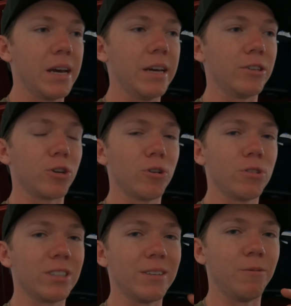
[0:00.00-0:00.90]
it
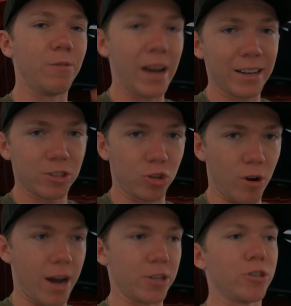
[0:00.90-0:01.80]
turns advanced
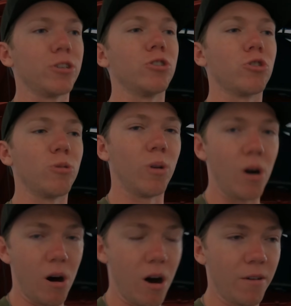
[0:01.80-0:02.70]
traction control
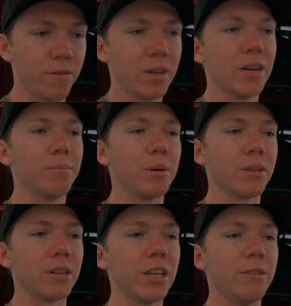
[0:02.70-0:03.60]
off,
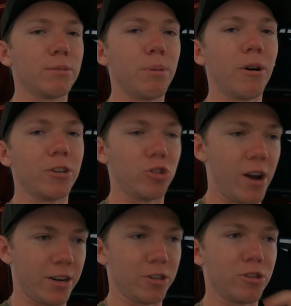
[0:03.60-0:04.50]
but leaves part of
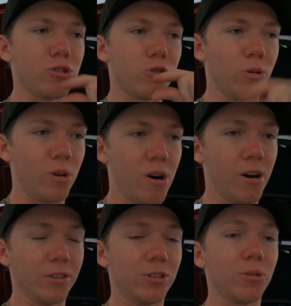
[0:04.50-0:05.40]
traction control on.